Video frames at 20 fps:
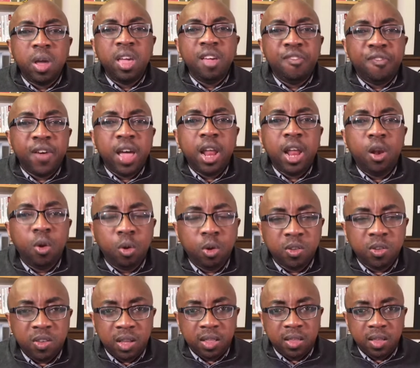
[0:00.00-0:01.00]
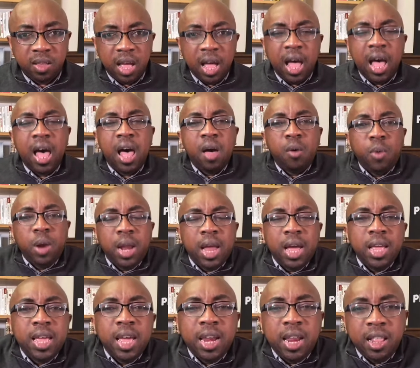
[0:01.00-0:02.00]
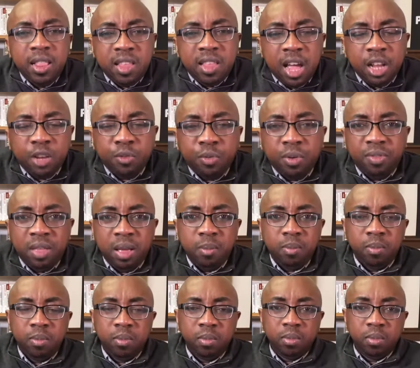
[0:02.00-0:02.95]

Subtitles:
if I lose it, how will I get in touch with them?